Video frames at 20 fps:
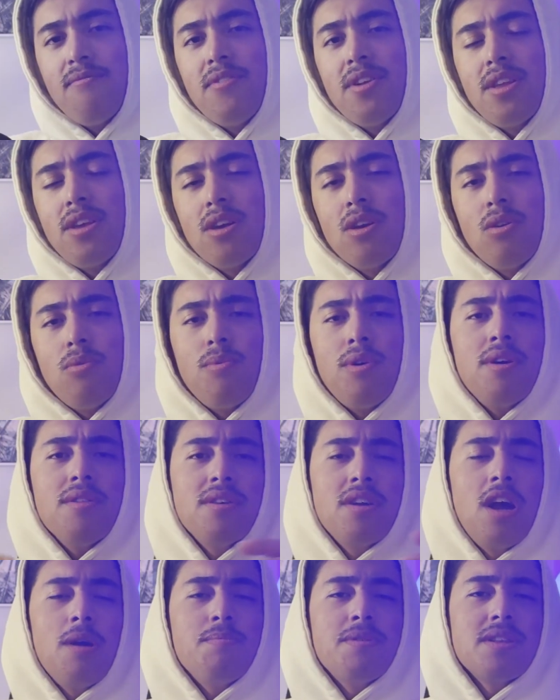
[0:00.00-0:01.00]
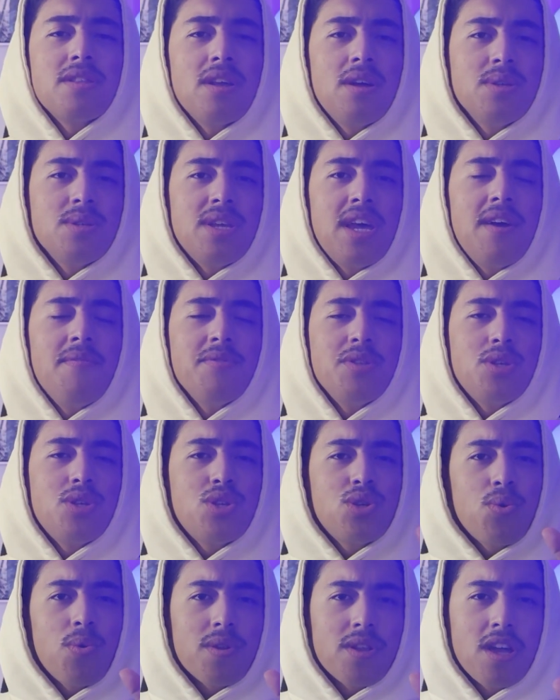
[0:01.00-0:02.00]
video. While the optic does have its
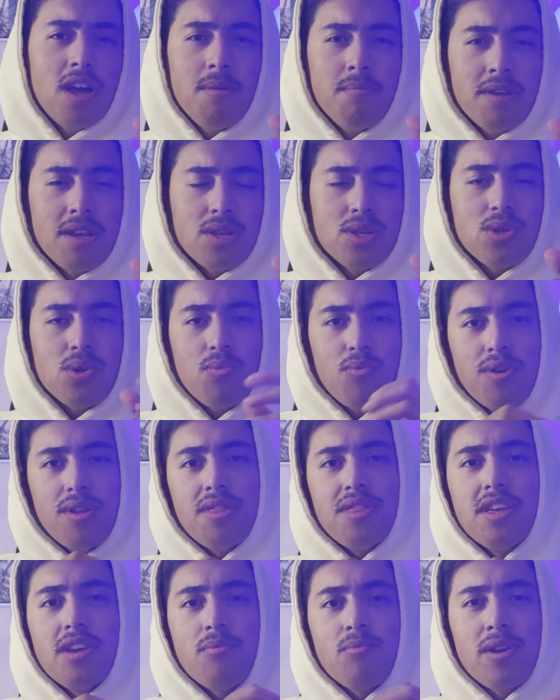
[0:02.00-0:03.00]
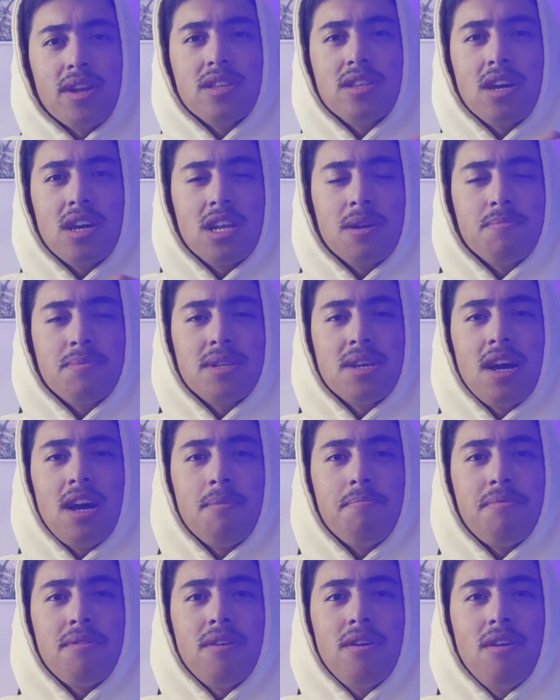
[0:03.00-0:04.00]
shortcomings with the red dot up
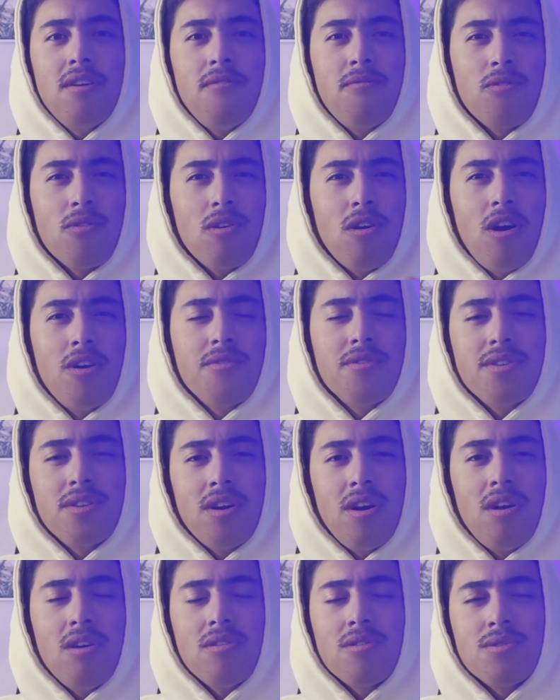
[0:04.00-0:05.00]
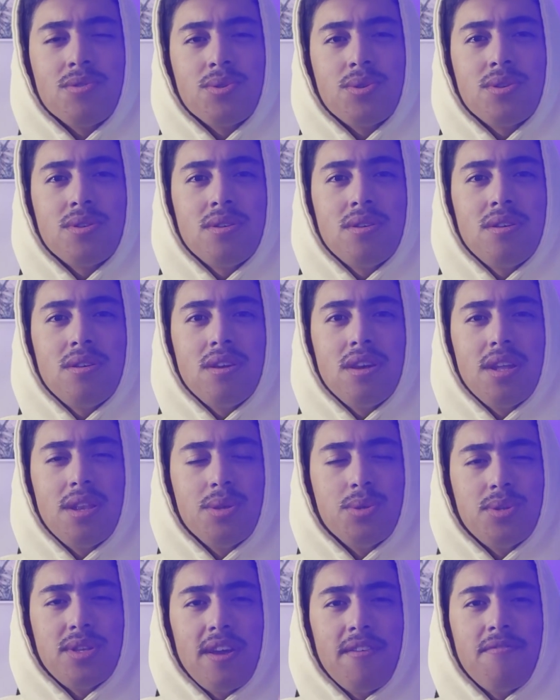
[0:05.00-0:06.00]
top, for $100, it
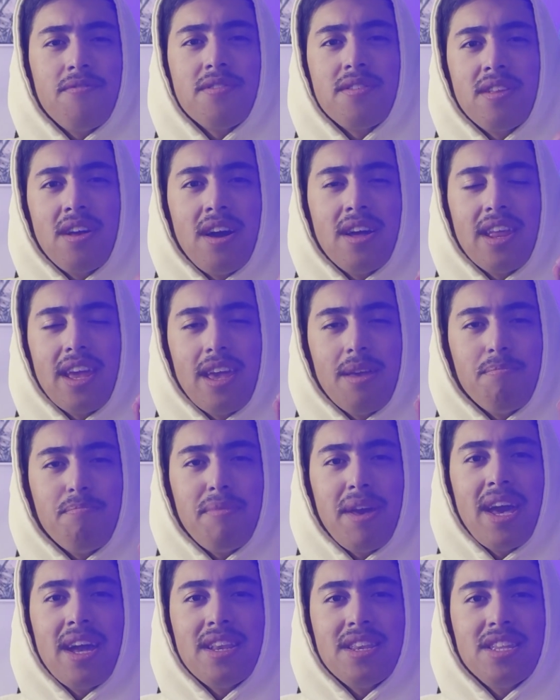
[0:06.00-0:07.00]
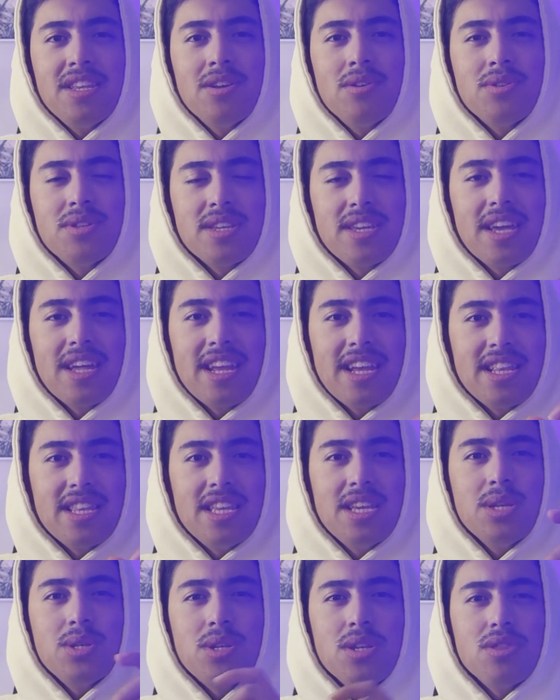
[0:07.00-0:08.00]
is definitely not a bad deal to get a
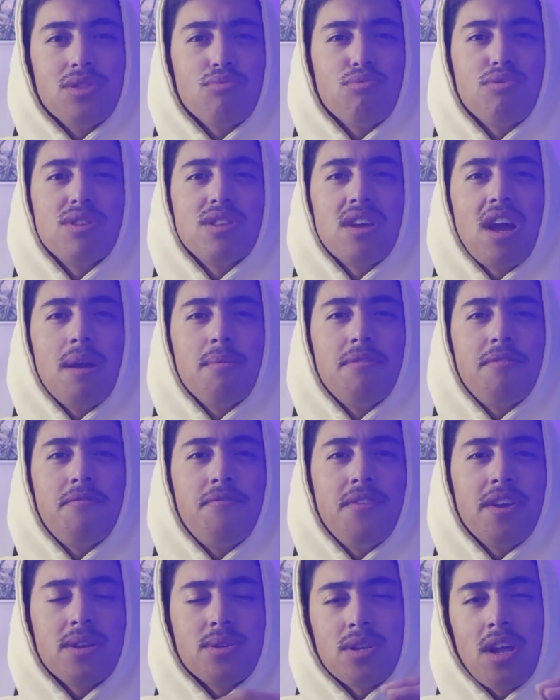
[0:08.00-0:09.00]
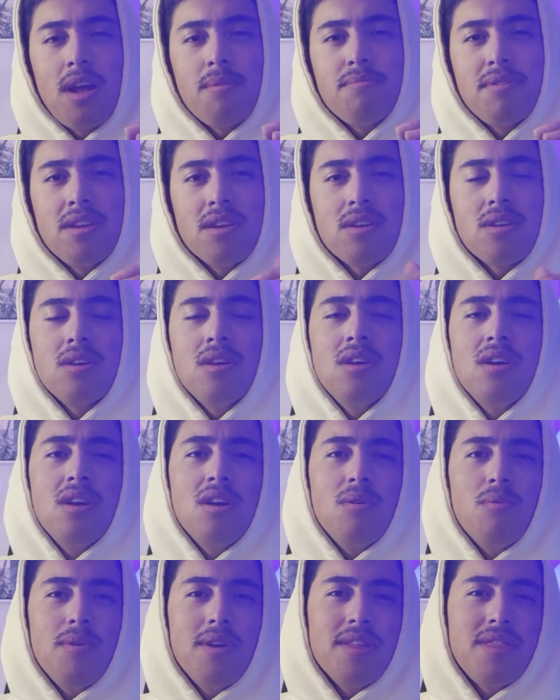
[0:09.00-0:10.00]
decent 3x fixed optic
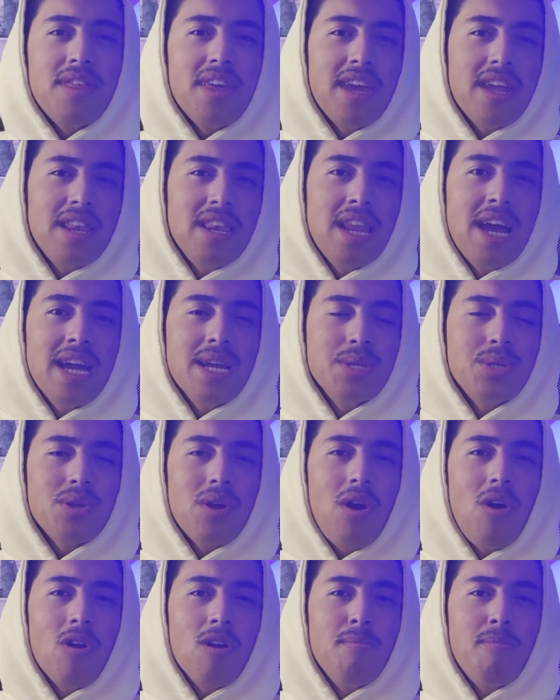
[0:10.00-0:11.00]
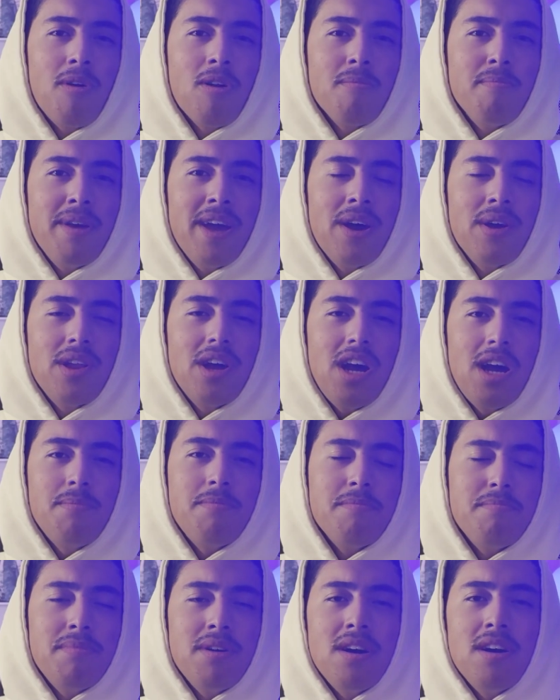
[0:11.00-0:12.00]
with a nice RMR mount
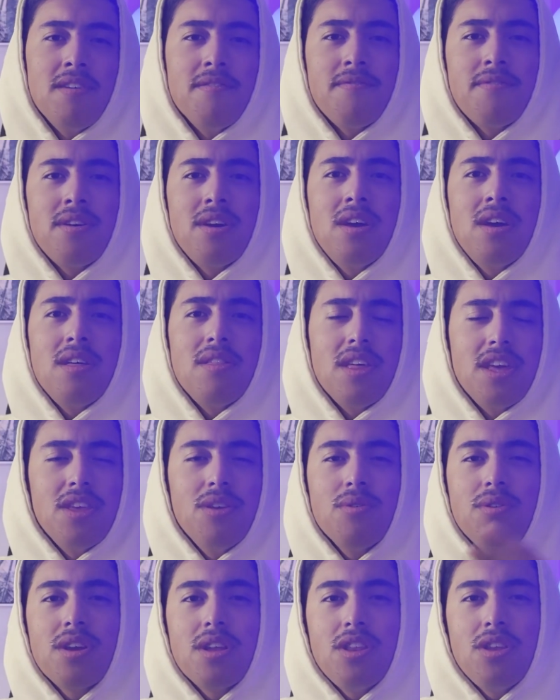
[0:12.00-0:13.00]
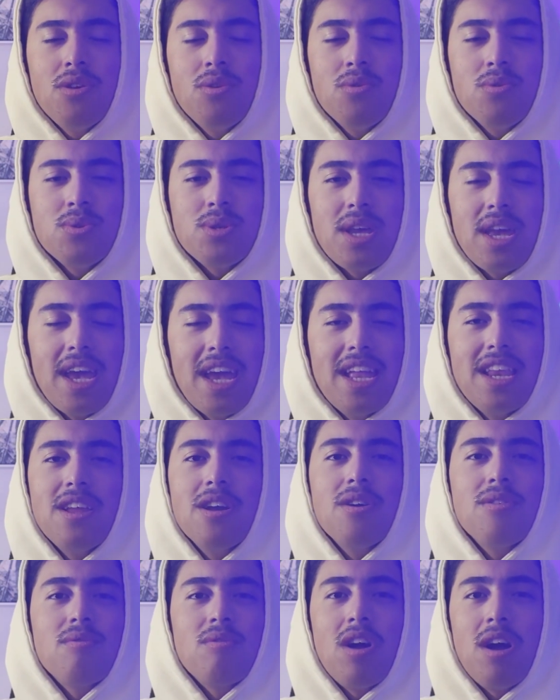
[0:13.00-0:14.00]
up above that you can use
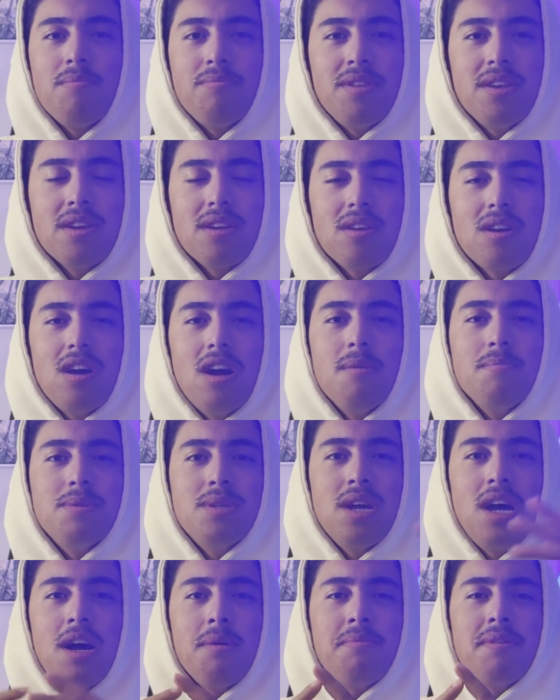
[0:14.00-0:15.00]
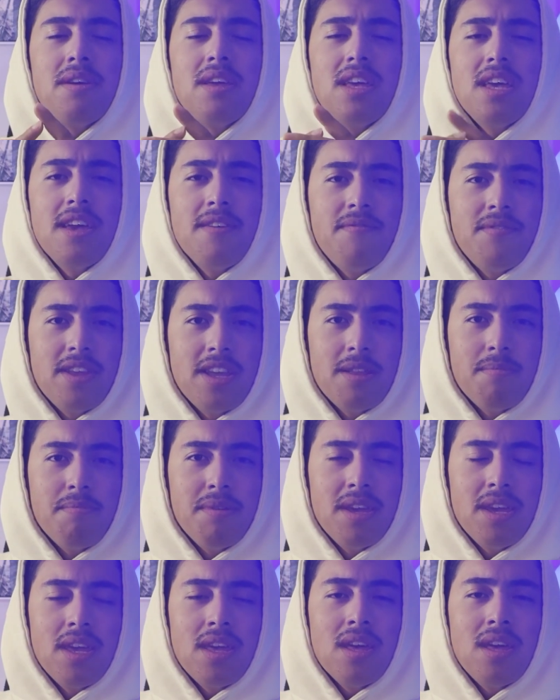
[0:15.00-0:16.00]
any other optic up top if need
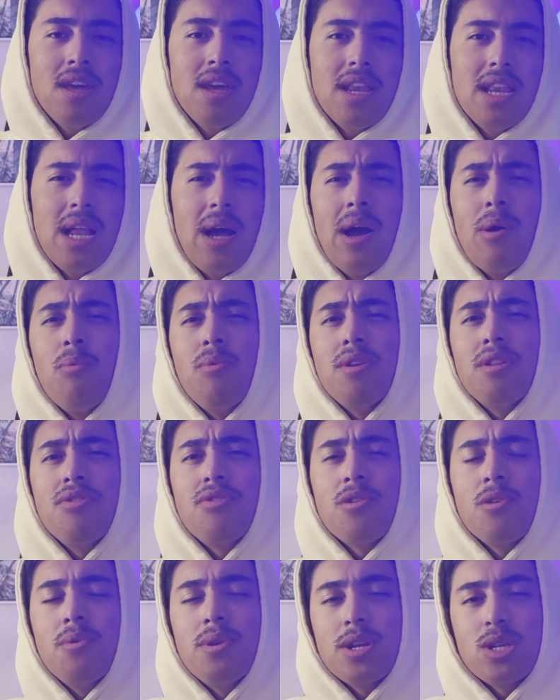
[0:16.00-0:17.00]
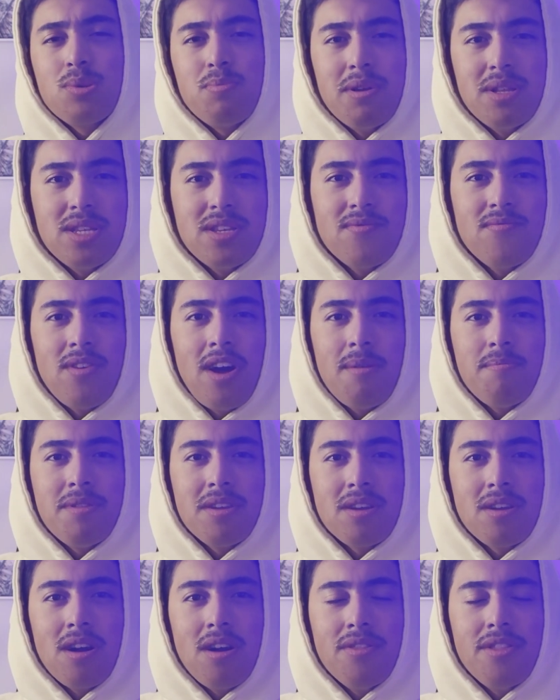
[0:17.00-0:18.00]
be. Now, I wouldn't throw an expensive
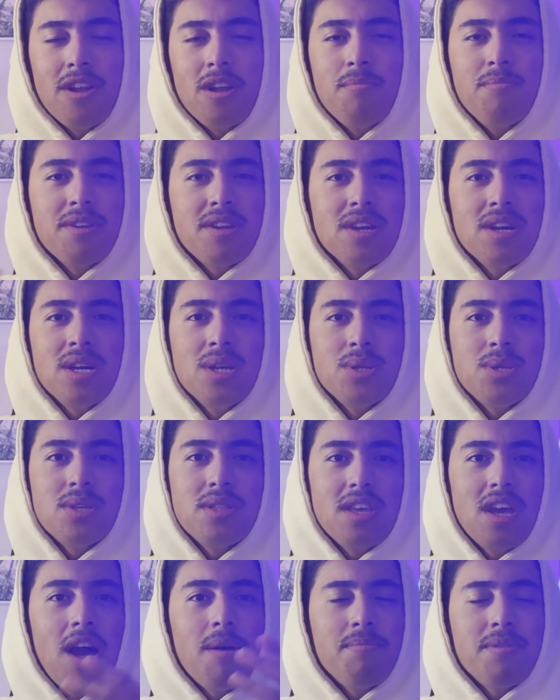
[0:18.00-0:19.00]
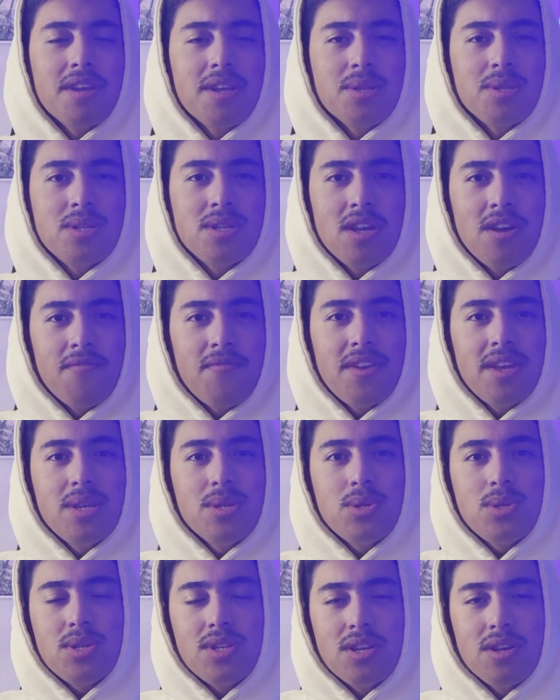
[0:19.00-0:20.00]
optic on there because the optic itself
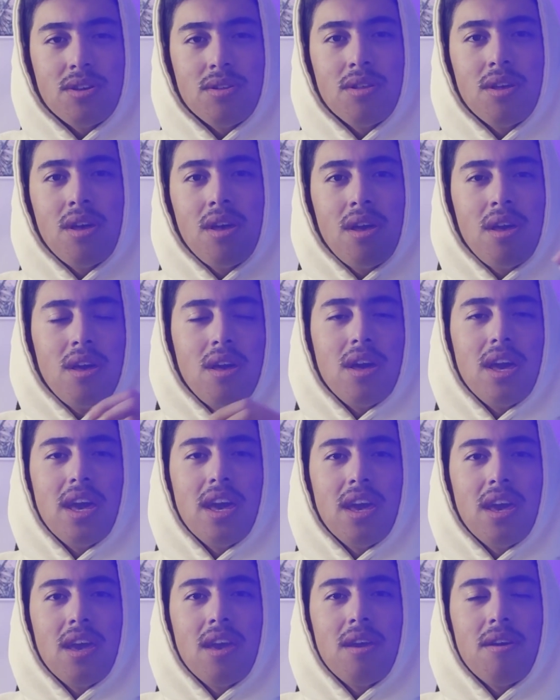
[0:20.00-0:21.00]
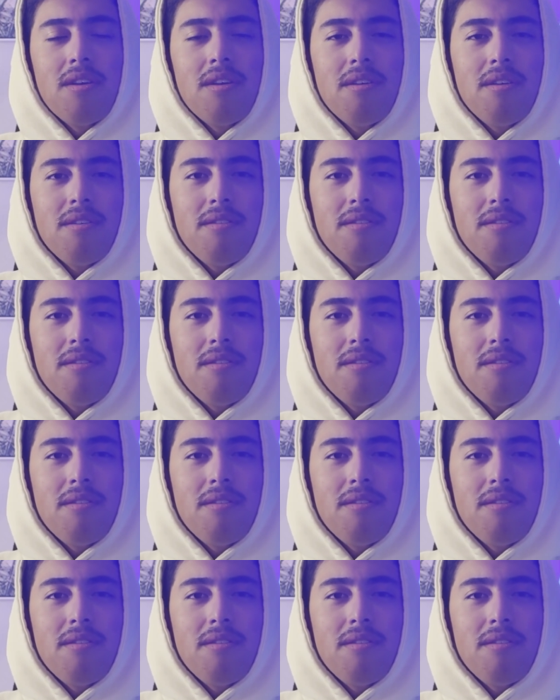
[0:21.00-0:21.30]
is still a